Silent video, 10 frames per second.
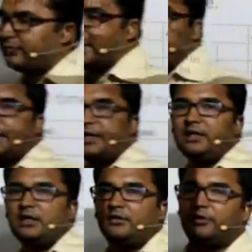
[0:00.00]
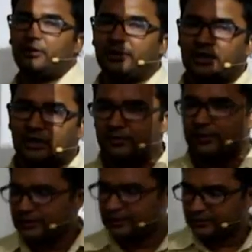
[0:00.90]
inventory will be
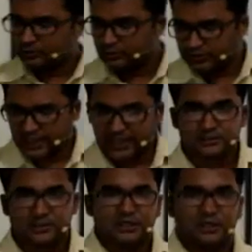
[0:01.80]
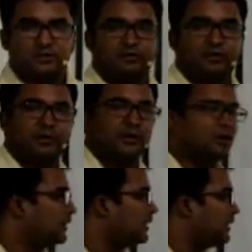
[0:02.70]
converted into the cash, would be
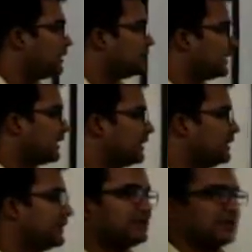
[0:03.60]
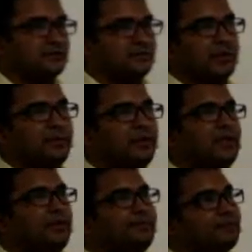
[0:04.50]
called the current assets.
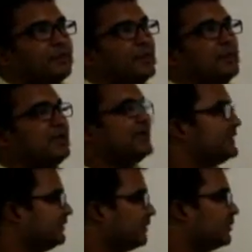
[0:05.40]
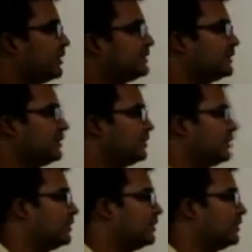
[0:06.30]
Maybe receivables